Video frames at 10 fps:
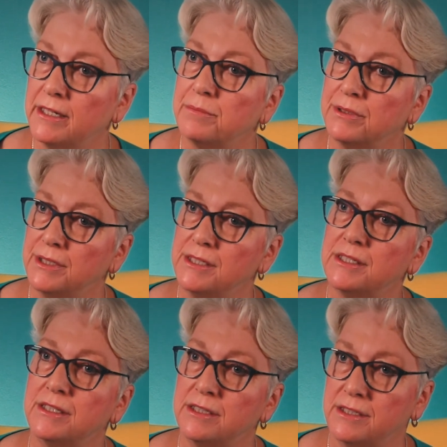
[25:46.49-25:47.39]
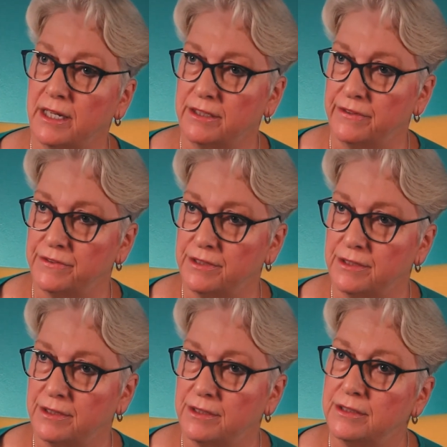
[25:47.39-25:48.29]
police, and detectives
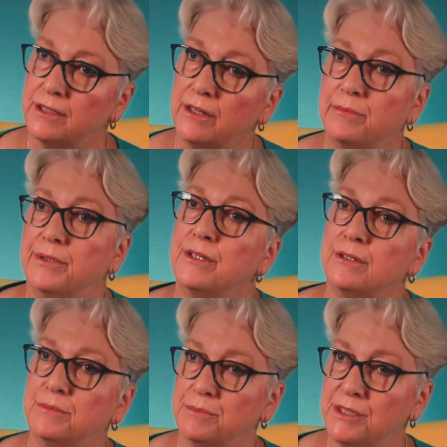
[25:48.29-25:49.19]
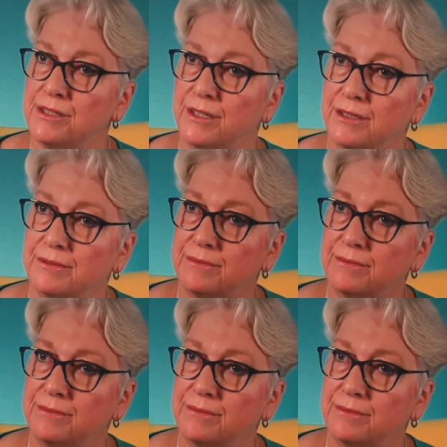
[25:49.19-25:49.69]
to help bring home the missing.